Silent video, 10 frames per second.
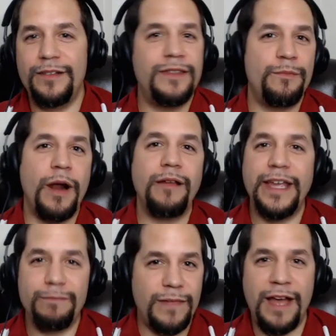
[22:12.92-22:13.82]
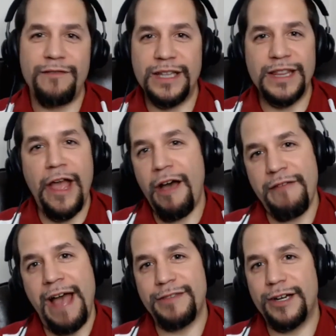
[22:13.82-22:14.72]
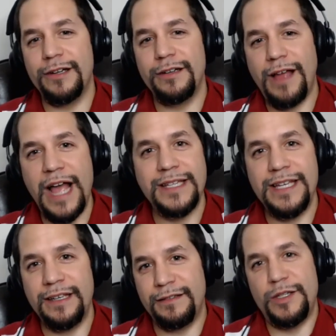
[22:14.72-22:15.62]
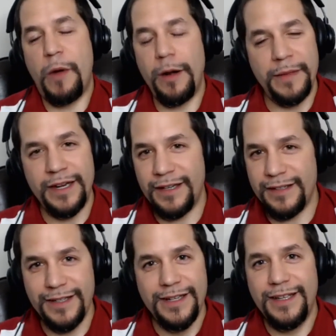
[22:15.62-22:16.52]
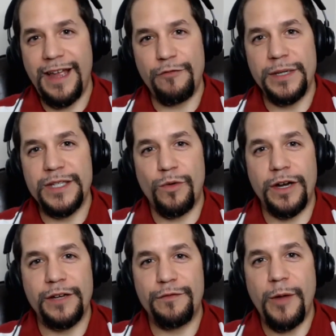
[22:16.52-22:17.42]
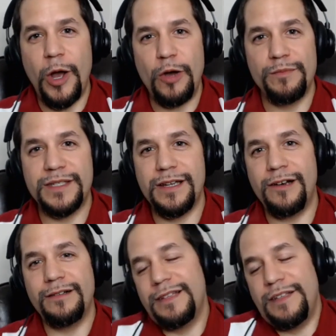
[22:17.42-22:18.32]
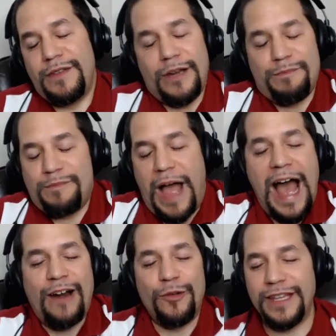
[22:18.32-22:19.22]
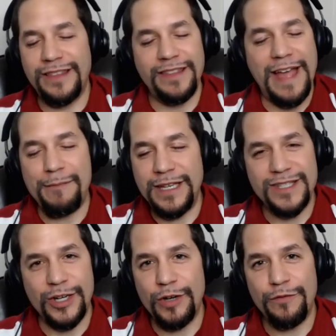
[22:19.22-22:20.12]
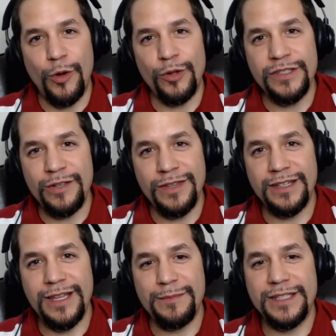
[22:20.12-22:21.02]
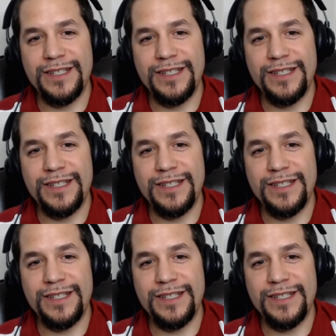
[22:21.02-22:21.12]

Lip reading: They probably have to lay off half their IT department and everybody's working from home. So, I don't think that means they're going to fold. Do you think that means?